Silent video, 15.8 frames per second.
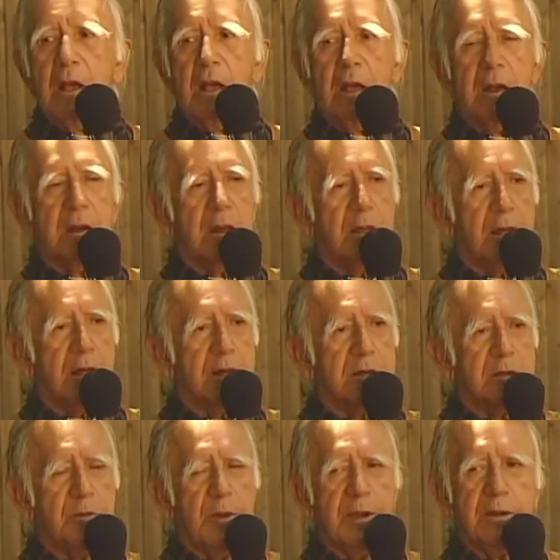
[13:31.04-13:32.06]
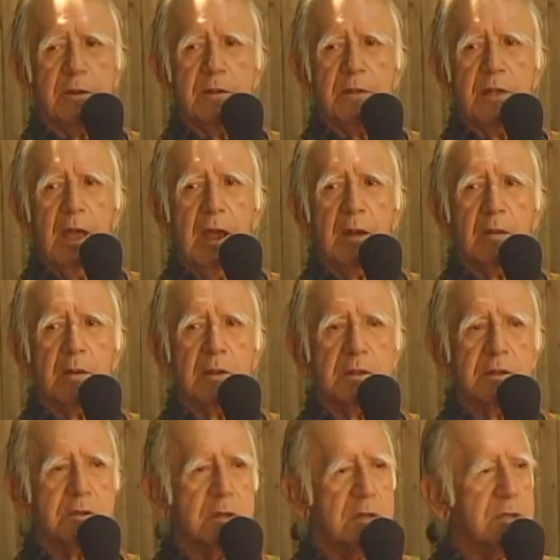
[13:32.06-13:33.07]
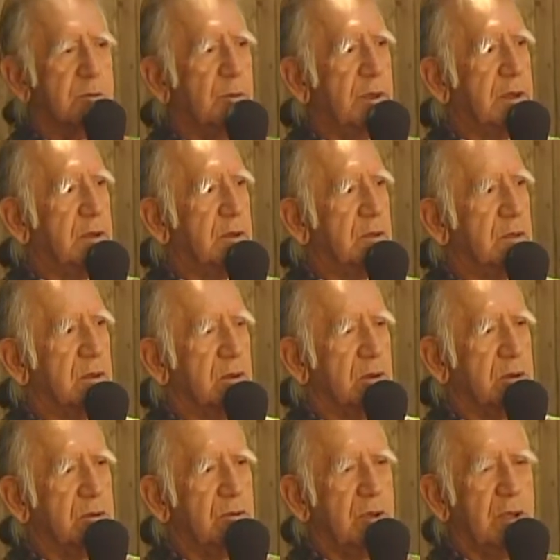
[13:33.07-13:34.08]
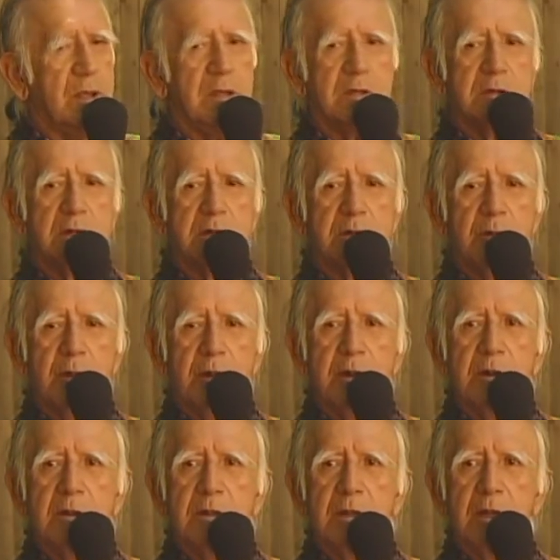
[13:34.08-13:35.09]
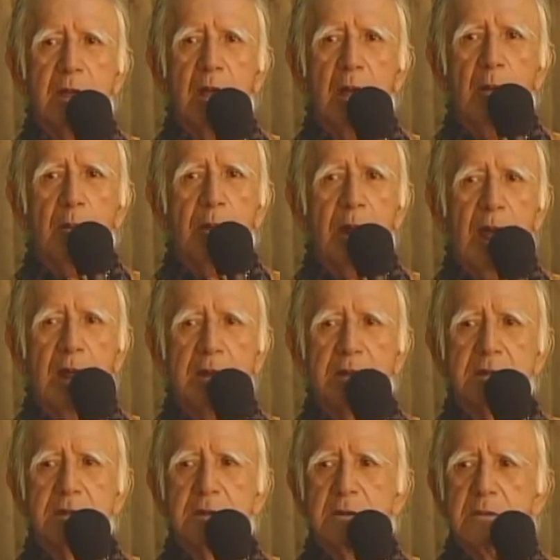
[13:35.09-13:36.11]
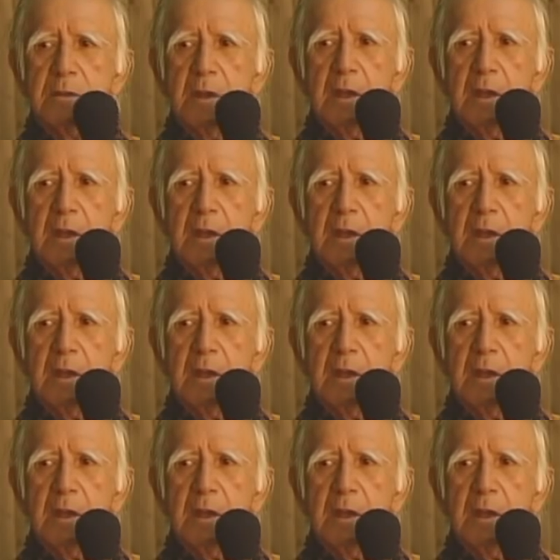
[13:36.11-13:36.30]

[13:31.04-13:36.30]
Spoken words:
And they could speak to the animals and speak to the trees and speak to the plants.